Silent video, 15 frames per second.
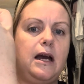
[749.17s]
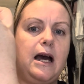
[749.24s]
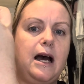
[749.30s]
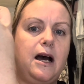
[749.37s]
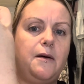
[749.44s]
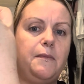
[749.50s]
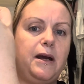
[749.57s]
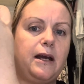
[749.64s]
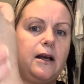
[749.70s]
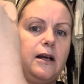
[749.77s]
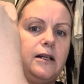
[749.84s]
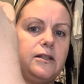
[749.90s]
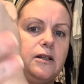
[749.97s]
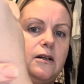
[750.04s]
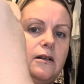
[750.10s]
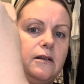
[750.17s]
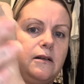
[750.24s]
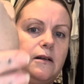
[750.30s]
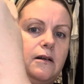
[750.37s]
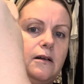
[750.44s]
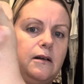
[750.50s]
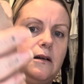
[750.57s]
It goes on
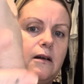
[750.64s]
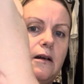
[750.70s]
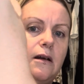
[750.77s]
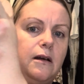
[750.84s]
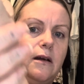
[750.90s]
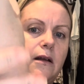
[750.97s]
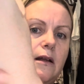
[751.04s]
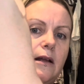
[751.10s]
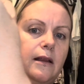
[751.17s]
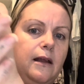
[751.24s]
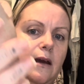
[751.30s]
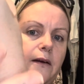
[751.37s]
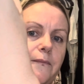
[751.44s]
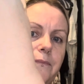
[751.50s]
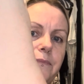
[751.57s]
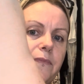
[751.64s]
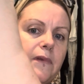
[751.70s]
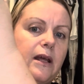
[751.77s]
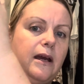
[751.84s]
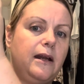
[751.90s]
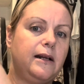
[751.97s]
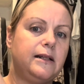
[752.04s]
like that,
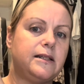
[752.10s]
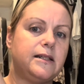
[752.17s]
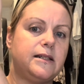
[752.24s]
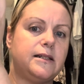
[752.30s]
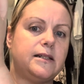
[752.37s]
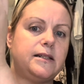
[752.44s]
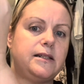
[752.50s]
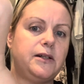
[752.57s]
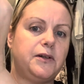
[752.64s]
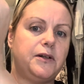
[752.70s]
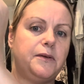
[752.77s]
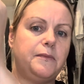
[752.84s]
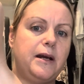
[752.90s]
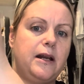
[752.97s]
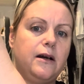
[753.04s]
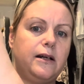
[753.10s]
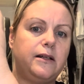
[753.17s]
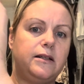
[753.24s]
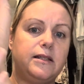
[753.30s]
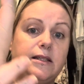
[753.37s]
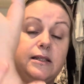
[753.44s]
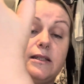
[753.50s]
and it's just a serum, and I
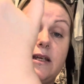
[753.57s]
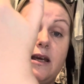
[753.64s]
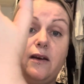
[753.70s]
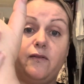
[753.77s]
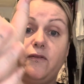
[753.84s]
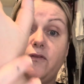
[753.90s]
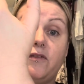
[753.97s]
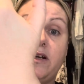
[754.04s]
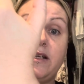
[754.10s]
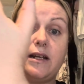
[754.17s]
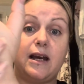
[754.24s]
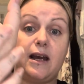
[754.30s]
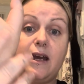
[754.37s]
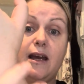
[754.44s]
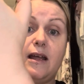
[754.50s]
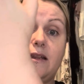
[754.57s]
use this every day, and